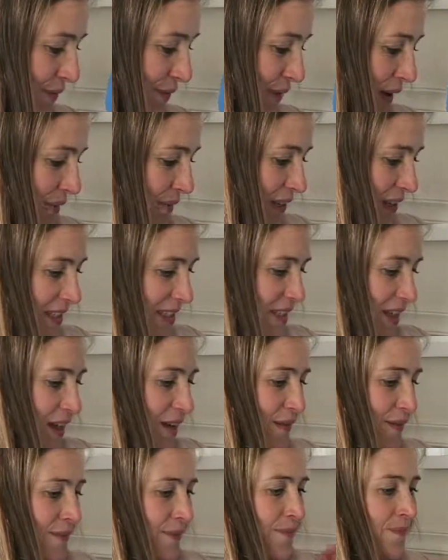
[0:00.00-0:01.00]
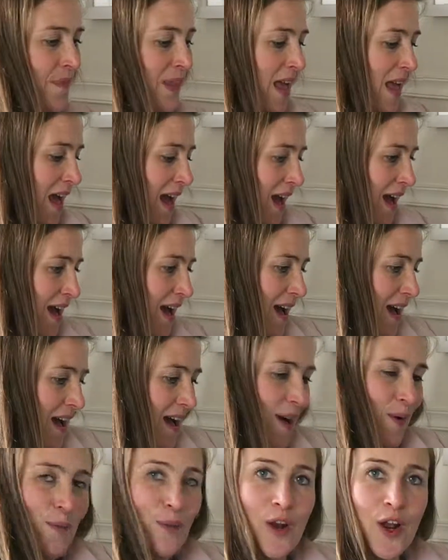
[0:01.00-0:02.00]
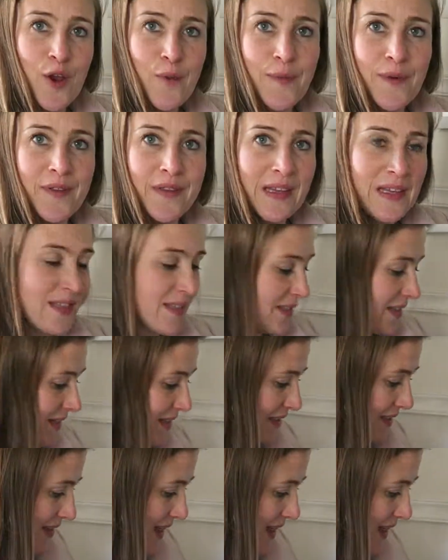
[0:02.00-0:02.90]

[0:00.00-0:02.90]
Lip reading: fluffy stuff. We'll open this in a